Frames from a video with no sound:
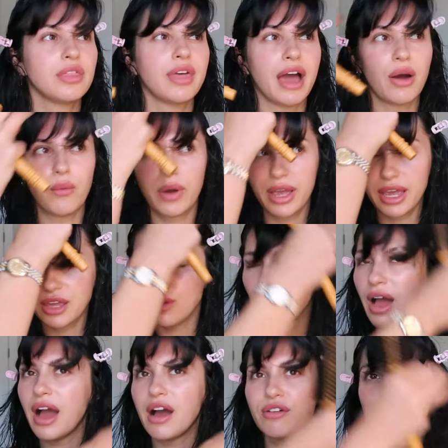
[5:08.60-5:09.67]
That way you
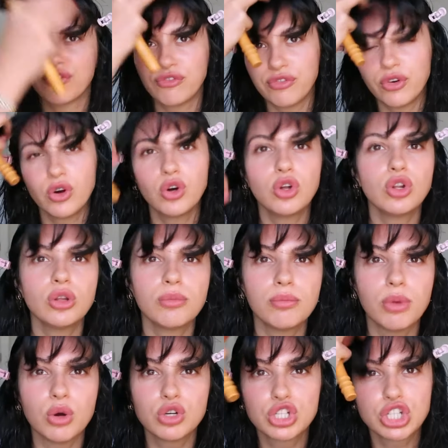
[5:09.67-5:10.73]
have full
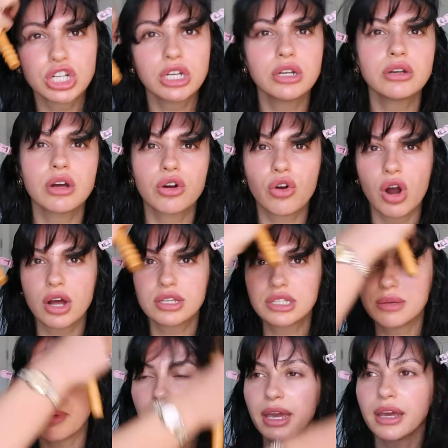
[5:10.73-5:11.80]
motion across
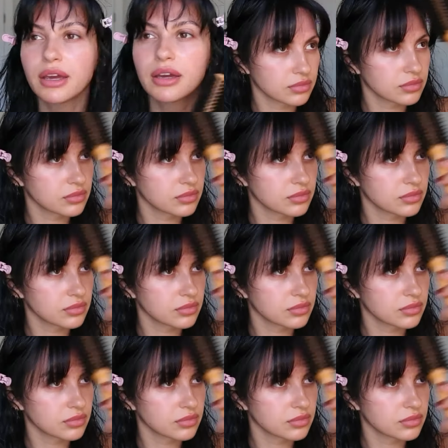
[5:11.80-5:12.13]
the bang.